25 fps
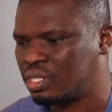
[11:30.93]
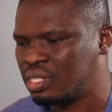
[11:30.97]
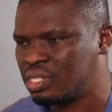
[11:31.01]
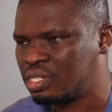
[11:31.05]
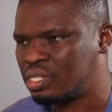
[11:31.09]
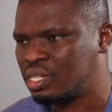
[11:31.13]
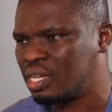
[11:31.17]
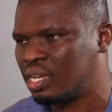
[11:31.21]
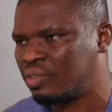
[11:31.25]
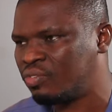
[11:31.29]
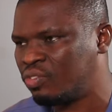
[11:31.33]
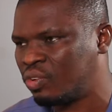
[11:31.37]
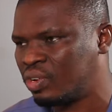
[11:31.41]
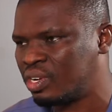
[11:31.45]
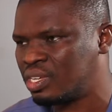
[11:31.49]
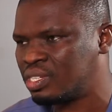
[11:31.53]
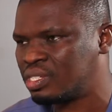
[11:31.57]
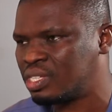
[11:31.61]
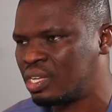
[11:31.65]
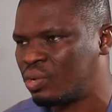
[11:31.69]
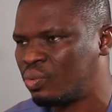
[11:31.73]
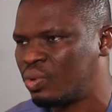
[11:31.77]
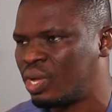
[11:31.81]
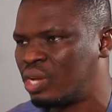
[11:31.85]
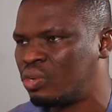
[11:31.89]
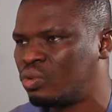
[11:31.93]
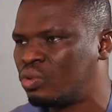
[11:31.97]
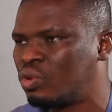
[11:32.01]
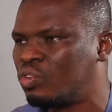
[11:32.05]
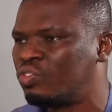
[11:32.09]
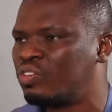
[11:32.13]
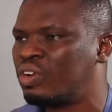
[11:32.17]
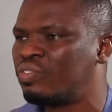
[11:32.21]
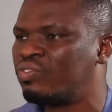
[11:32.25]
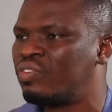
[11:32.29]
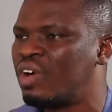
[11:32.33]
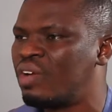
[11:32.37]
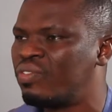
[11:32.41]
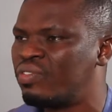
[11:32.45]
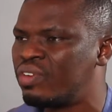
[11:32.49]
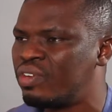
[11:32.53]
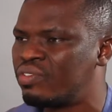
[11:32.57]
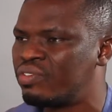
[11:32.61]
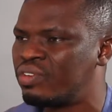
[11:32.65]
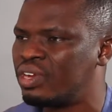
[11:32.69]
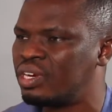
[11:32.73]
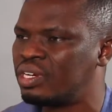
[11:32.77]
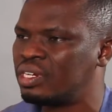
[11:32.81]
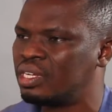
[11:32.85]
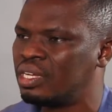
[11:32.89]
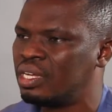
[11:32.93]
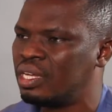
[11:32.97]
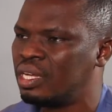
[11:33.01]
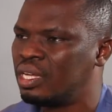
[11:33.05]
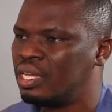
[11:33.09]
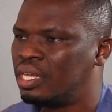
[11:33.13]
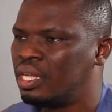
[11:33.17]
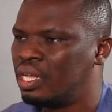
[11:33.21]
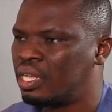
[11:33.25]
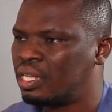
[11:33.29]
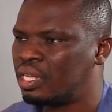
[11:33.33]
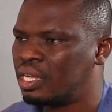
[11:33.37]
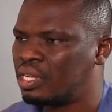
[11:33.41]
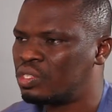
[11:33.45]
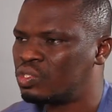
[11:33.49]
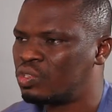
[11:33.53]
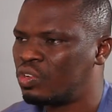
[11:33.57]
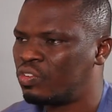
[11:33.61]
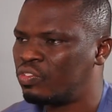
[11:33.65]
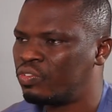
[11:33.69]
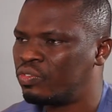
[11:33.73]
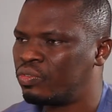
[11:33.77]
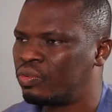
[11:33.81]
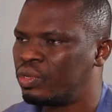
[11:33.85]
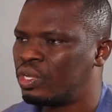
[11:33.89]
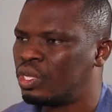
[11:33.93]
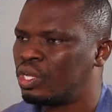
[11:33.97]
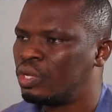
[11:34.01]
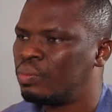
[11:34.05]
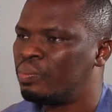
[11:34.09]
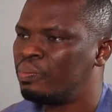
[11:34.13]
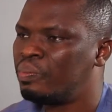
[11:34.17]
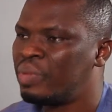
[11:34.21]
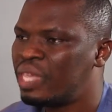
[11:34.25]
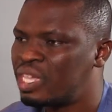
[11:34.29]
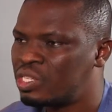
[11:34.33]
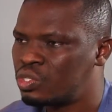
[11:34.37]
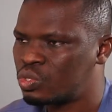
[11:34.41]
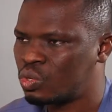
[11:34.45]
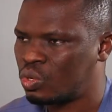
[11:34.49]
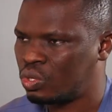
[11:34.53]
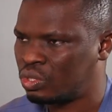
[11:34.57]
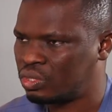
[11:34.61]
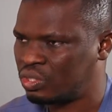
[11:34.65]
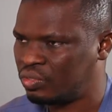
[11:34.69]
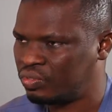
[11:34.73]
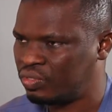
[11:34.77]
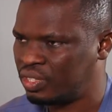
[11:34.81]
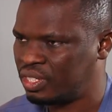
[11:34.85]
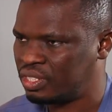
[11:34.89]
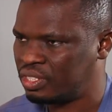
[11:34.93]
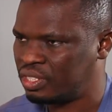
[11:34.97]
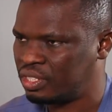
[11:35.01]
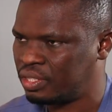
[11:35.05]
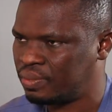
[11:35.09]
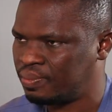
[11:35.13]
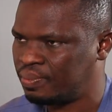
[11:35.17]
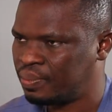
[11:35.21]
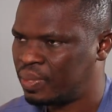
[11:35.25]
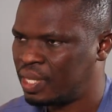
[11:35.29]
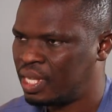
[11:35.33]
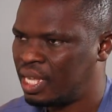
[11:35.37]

This year, for instance, we are doing over 500 acres of maize cultivation.